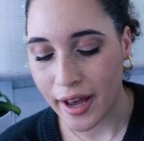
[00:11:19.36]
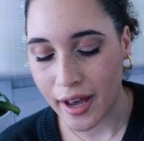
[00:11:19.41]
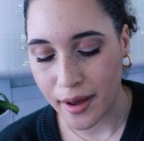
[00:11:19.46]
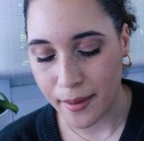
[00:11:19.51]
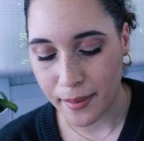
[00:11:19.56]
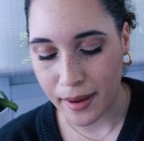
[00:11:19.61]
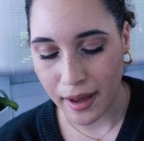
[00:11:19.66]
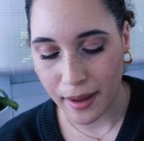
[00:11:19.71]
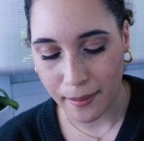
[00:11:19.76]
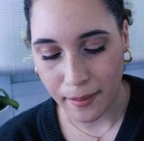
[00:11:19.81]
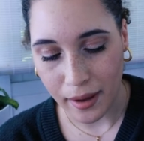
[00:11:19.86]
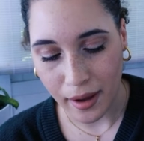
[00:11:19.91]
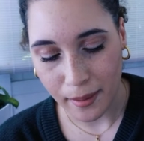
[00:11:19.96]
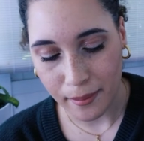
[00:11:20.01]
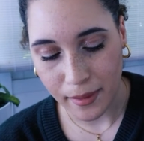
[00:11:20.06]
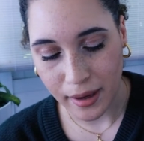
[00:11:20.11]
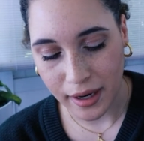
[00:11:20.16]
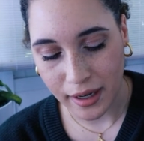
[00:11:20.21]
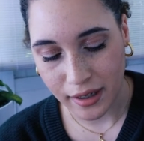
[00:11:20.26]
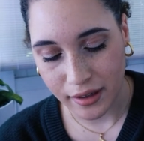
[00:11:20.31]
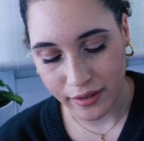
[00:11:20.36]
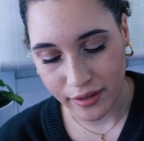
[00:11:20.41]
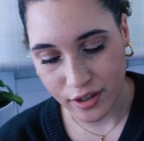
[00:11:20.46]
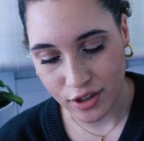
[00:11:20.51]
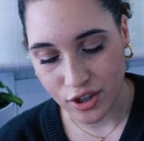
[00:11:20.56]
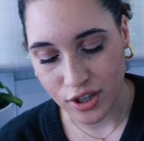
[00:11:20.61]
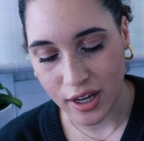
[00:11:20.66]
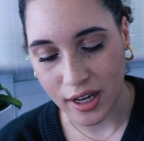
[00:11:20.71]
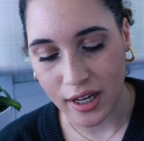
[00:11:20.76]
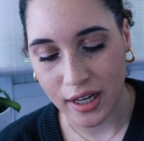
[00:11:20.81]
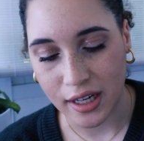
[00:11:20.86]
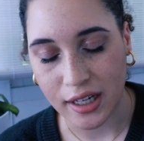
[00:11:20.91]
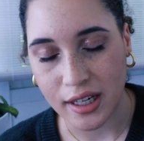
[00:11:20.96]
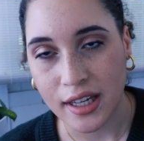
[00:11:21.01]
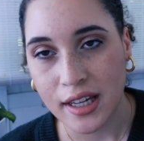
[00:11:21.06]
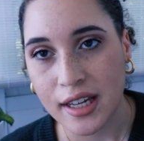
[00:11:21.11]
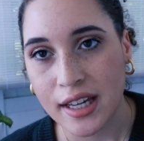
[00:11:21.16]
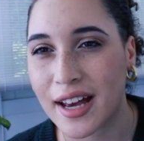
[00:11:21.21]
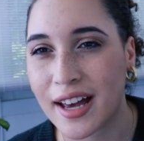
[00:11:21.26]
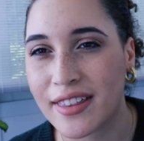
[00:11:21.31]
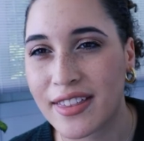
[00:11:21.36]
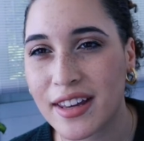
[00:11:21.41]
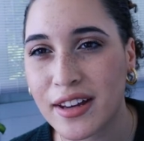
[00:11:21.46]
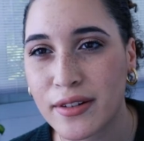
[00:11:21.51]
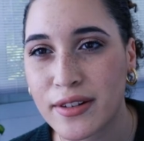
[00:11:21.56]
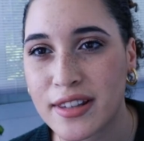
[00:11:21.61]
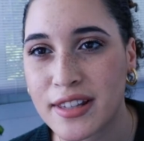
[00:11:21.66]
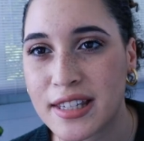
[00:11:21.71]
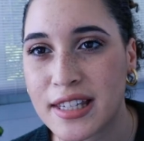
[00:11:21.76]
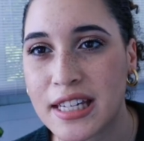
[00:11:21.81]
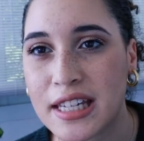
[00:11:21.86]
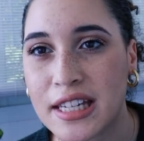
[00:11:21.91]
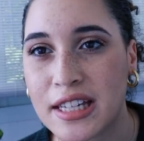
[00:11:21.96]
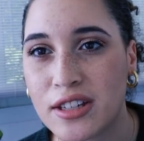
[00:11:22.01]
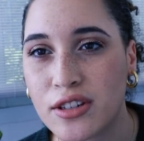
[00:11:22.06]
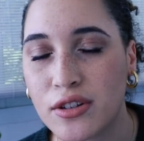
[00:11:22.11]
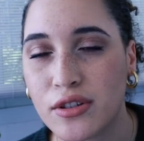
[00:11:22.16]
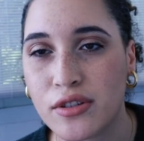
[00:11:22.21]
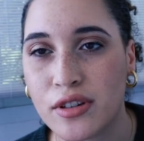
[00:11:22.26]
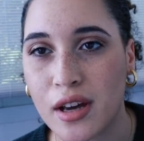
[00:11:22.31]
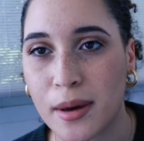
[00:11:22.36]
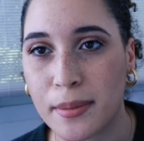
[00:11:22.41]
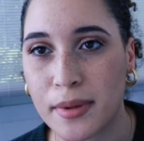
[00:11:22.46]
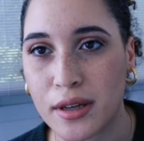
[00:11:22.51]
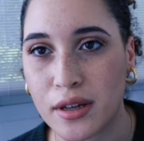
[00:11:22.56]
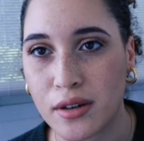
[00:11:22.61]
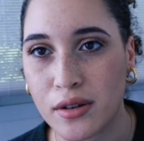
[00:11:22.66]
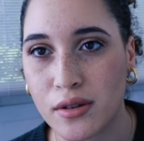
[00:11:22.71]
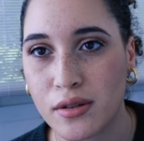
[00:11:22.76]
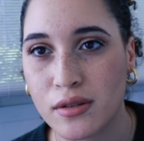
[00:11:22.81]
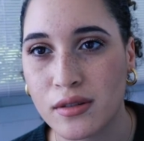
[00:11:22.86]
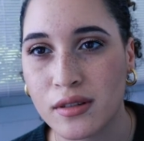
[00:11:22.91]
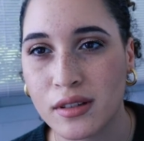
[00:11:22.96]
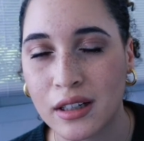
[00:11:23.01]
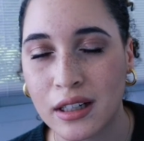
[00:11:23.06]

Um, I bought mine in the shade, I think it's T2W.